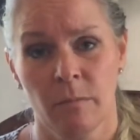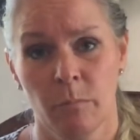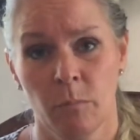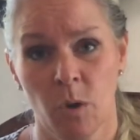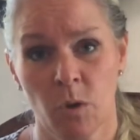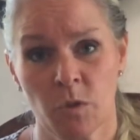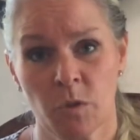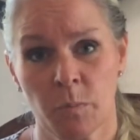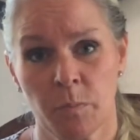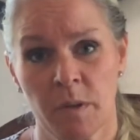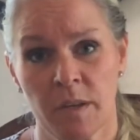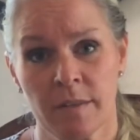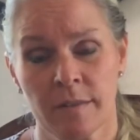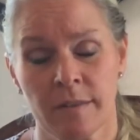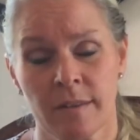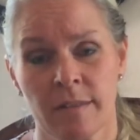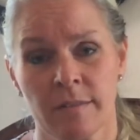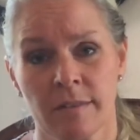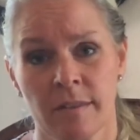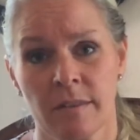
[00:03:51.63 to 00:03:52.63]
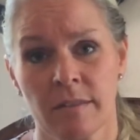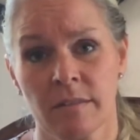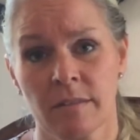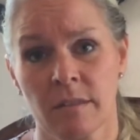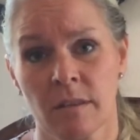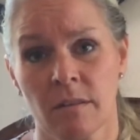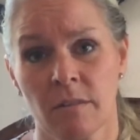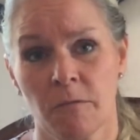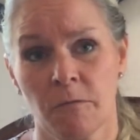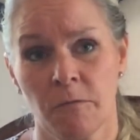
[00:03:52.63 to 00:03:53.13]
Most
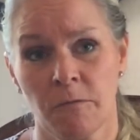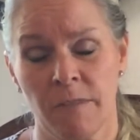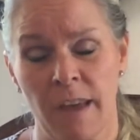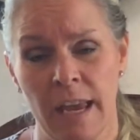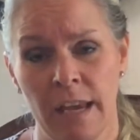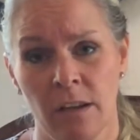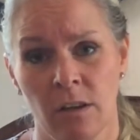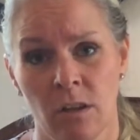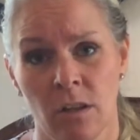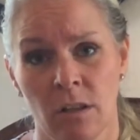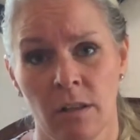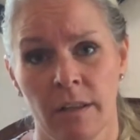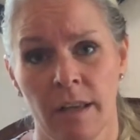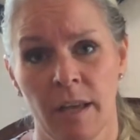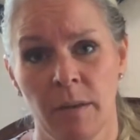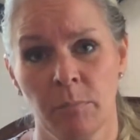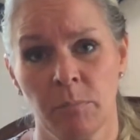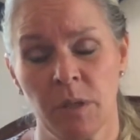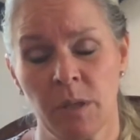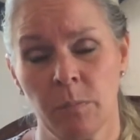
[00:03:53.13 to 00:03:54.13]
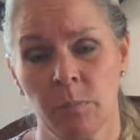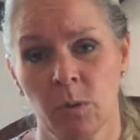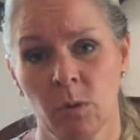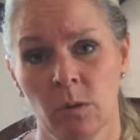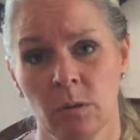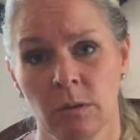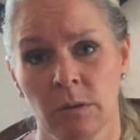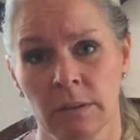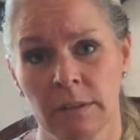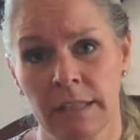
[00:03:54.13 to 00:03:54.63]
businesses fail and
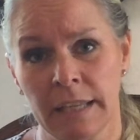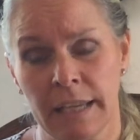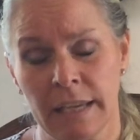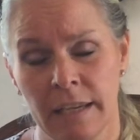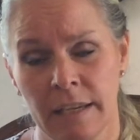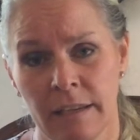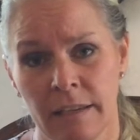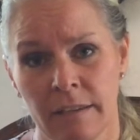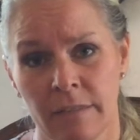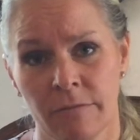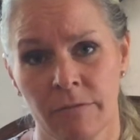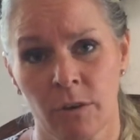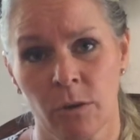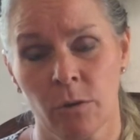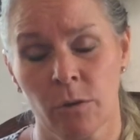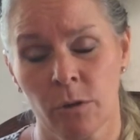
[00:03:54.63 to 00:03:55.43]
people leave